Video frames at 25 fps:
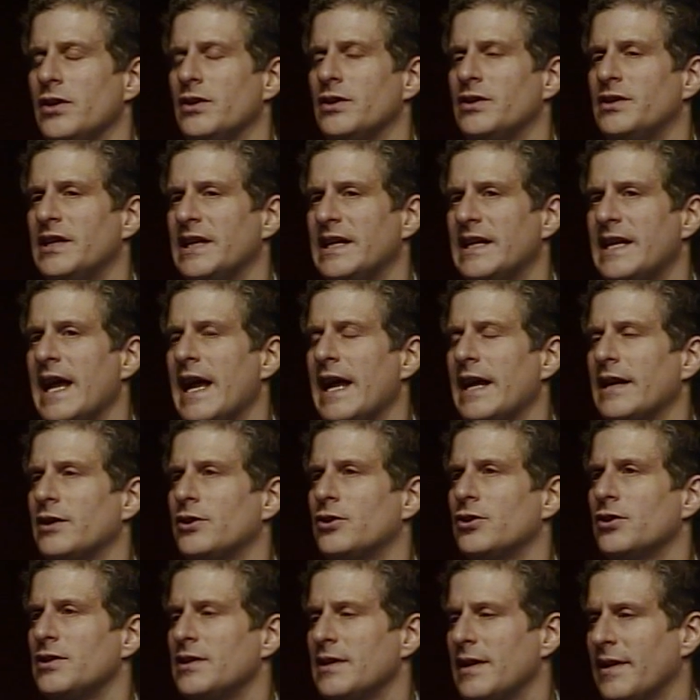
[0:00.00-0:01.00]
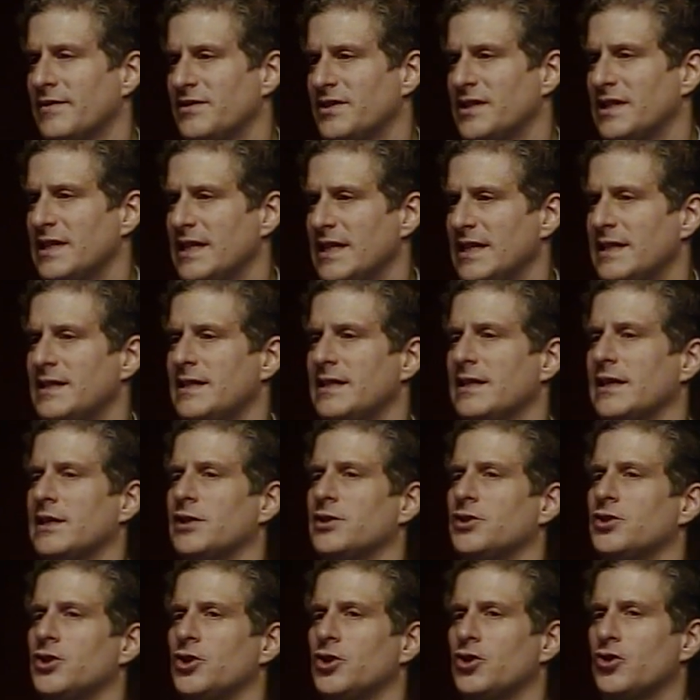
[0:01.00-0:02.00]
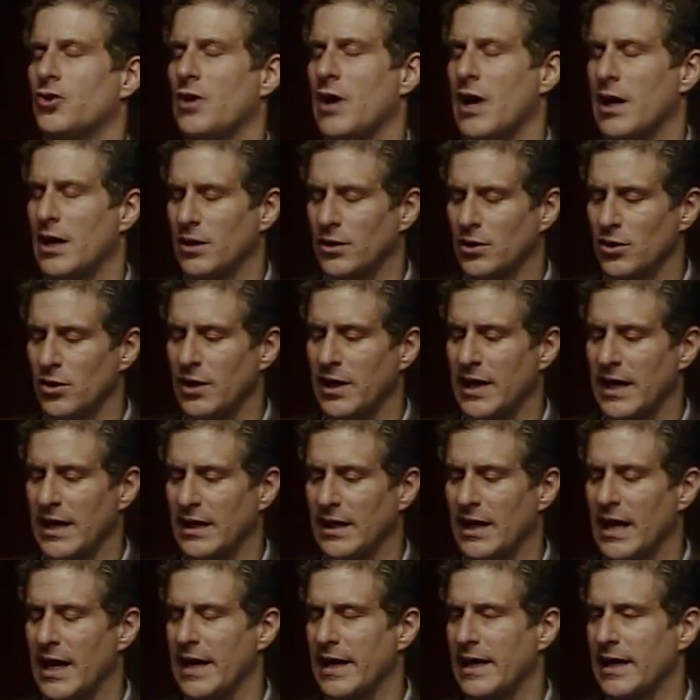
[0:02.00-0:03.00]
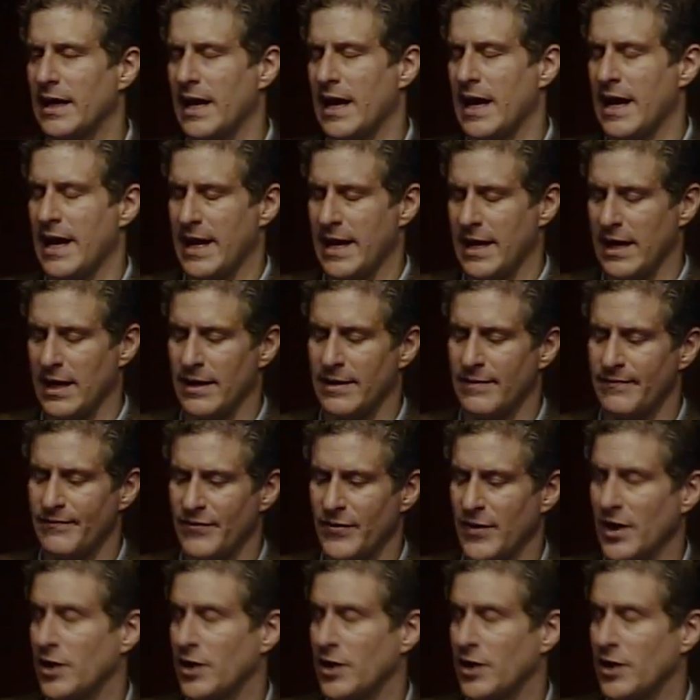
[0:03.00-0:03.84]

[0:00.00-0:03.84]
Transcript: to get good enough statistics to try to look at like a, um,